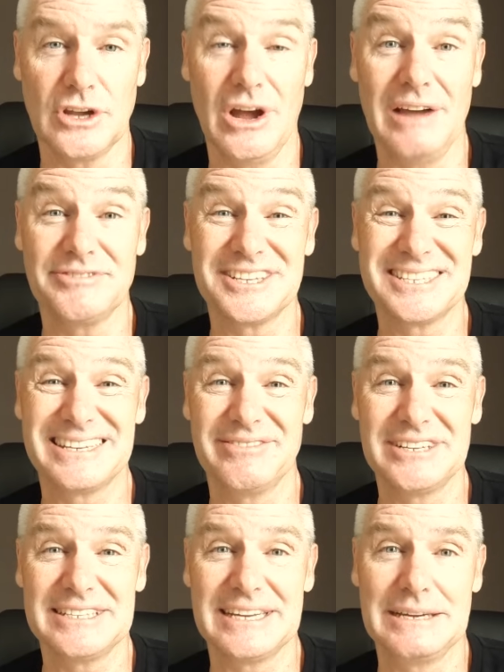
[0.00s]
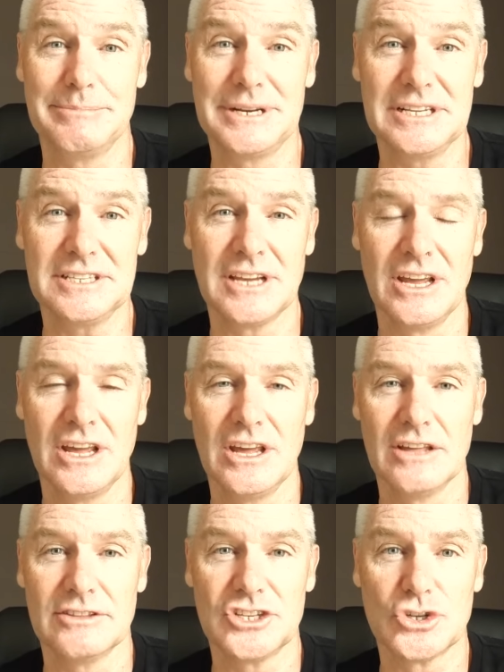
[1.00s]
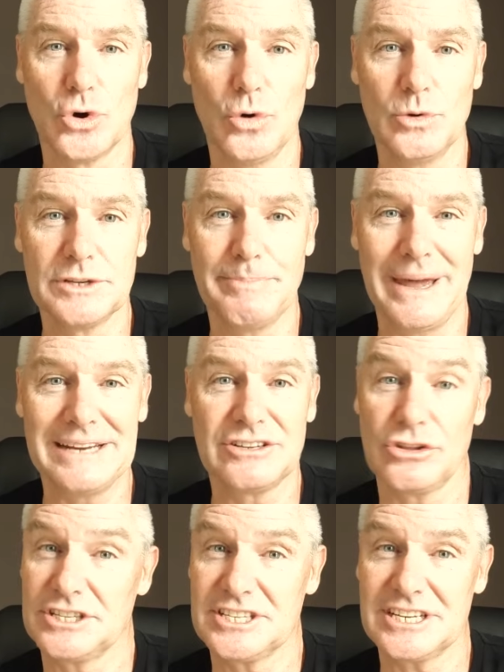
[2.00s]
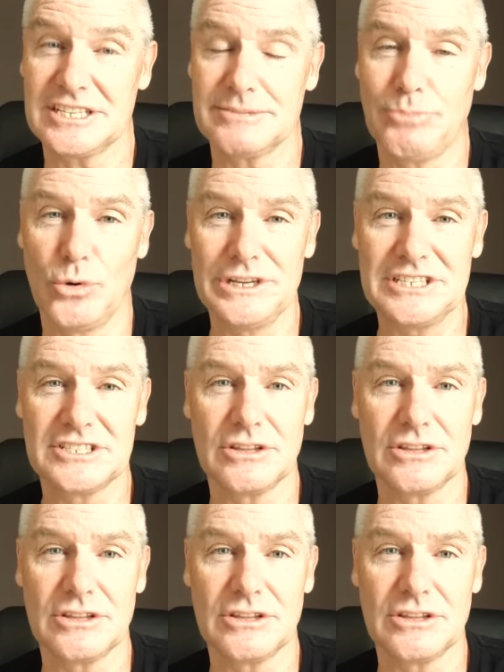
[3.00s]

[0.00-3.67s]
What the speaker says: So after 17 minutes, the score was back to 6 points